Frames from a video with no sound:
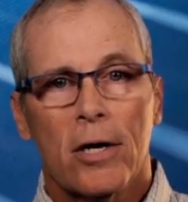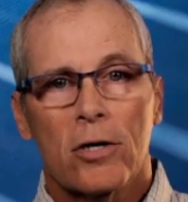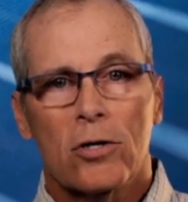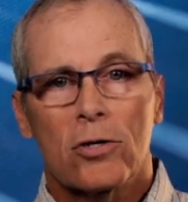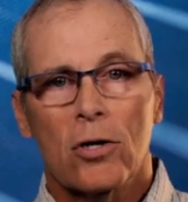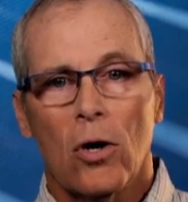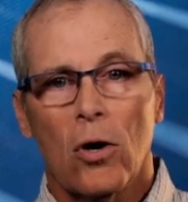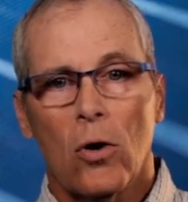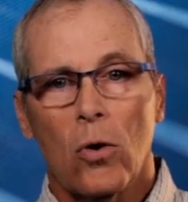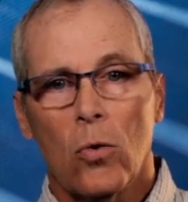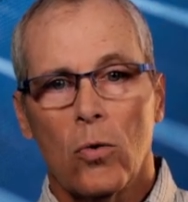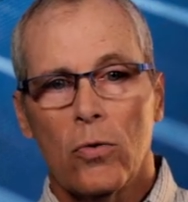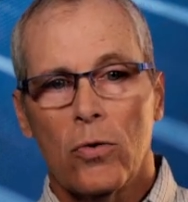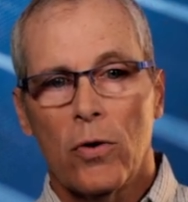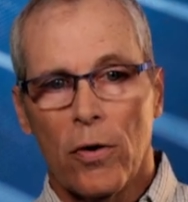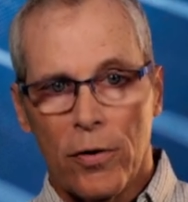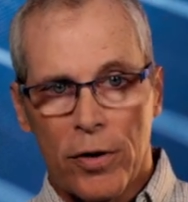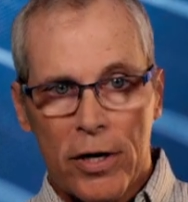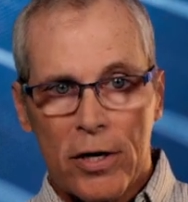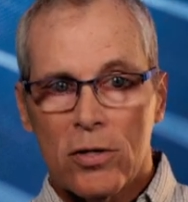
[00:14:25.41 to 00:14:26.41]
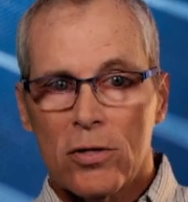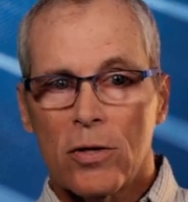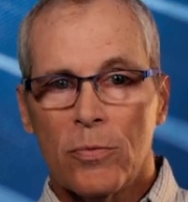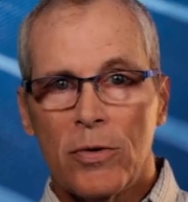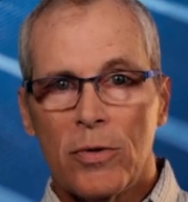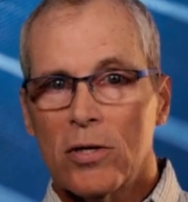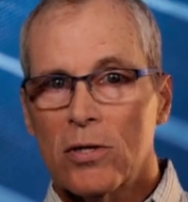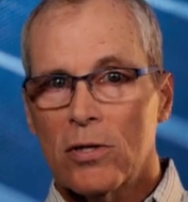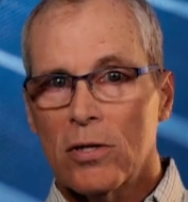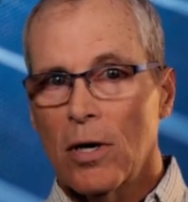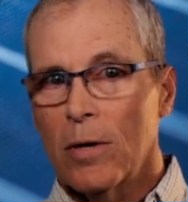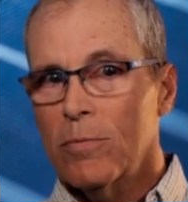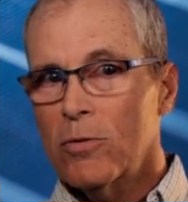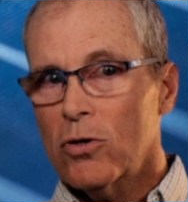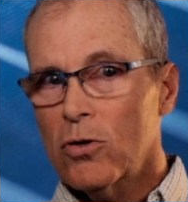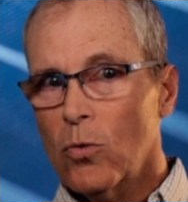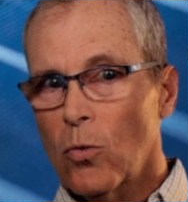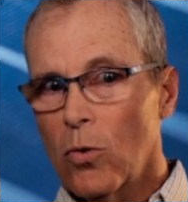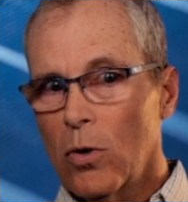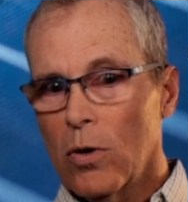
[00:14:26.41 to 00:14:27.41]
So there needs to be some
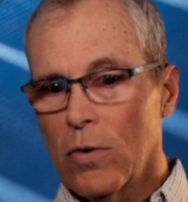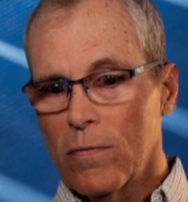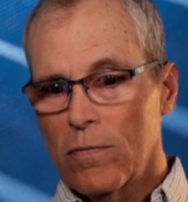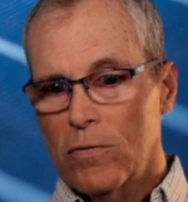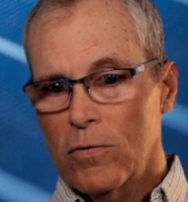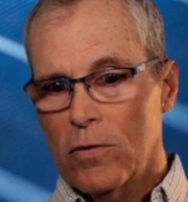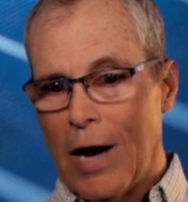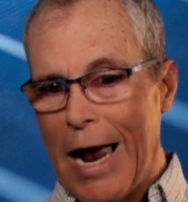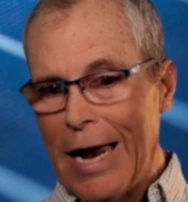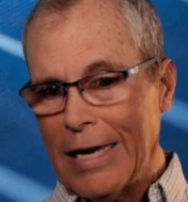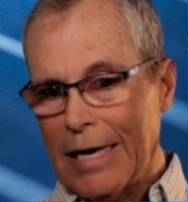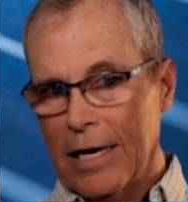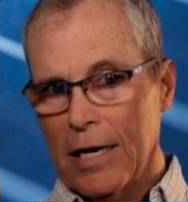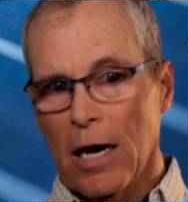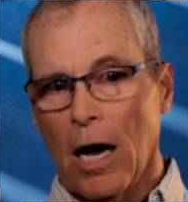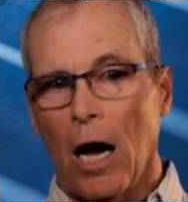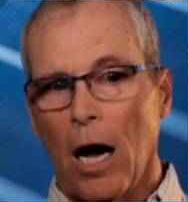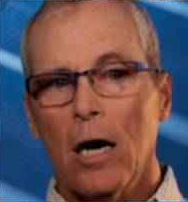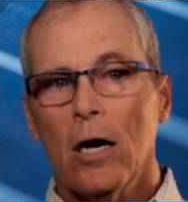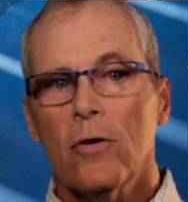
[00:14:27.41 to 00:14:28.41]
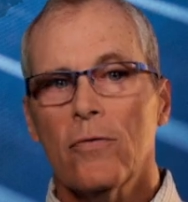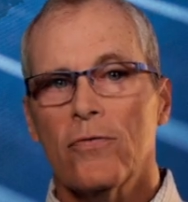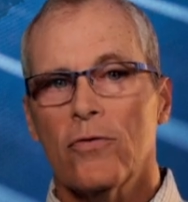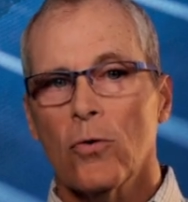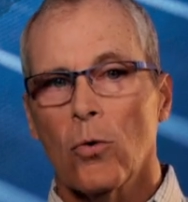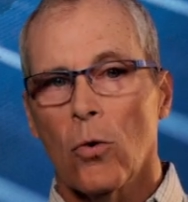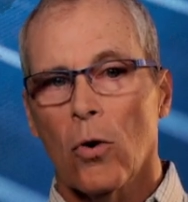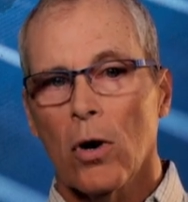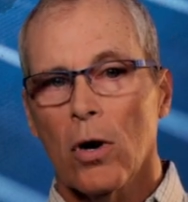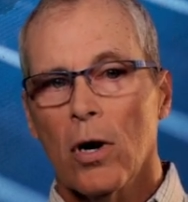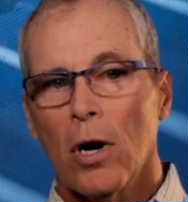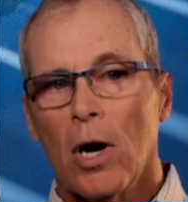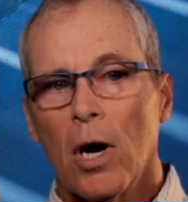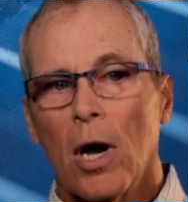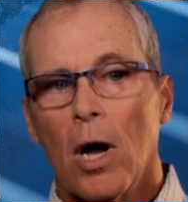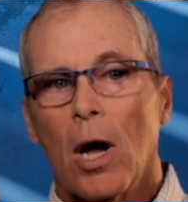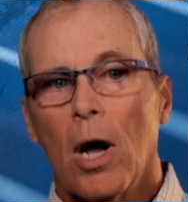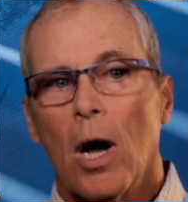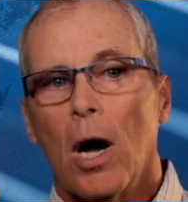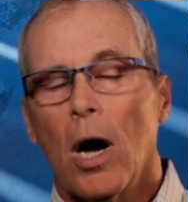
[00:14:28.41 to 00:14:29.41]
sort of tracking of your
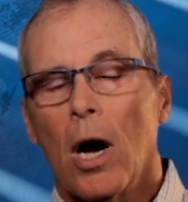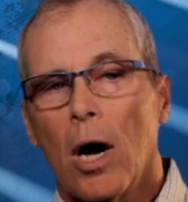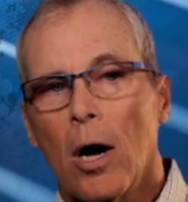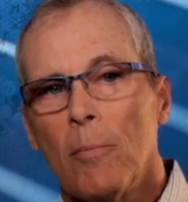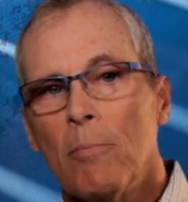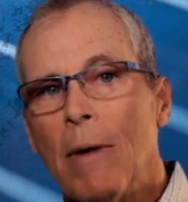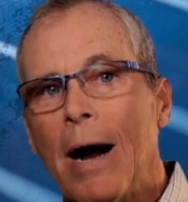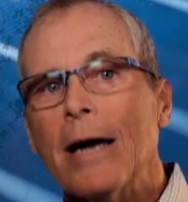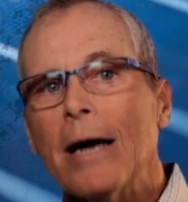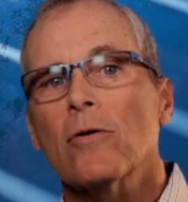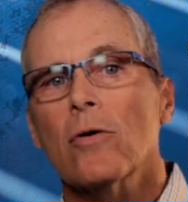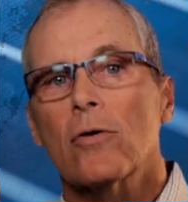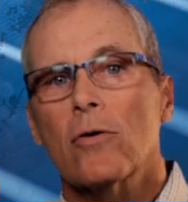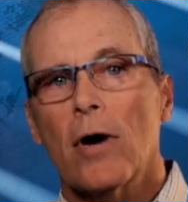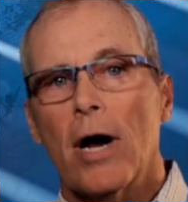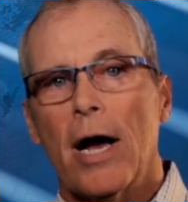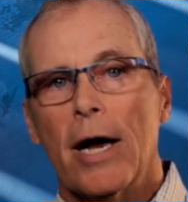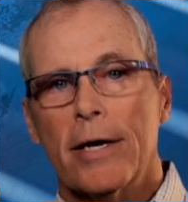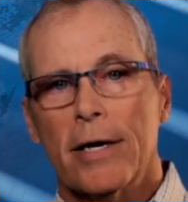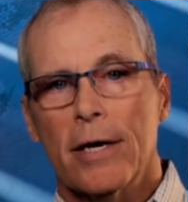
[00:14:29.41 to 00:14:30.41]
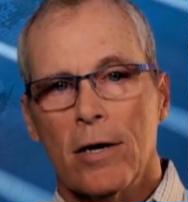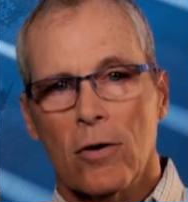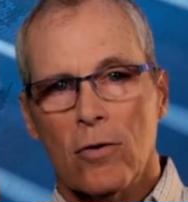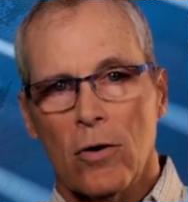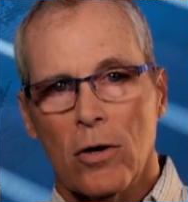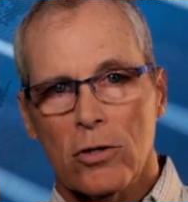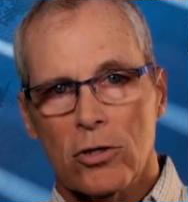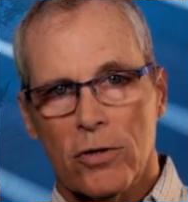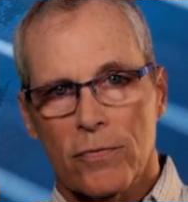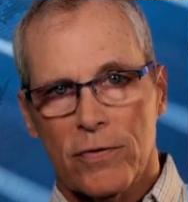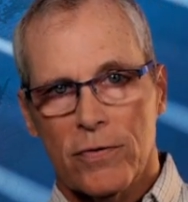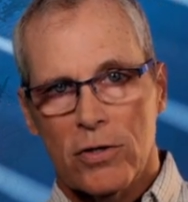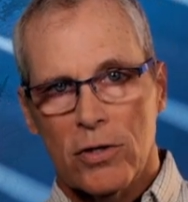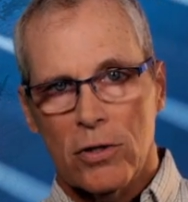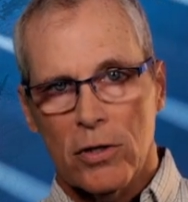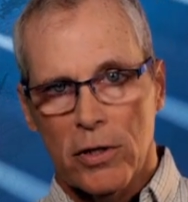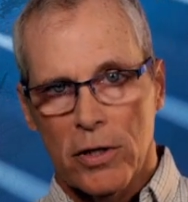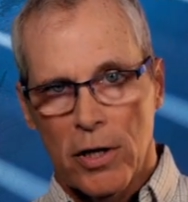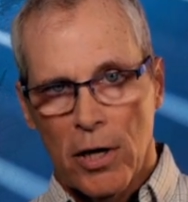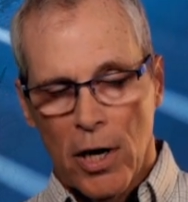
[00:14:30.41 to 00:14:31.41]
microcracking across your
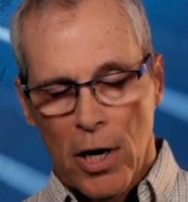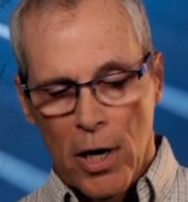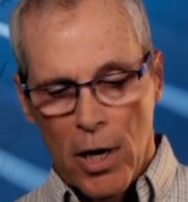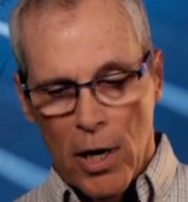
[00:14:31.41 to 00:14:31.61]
facility.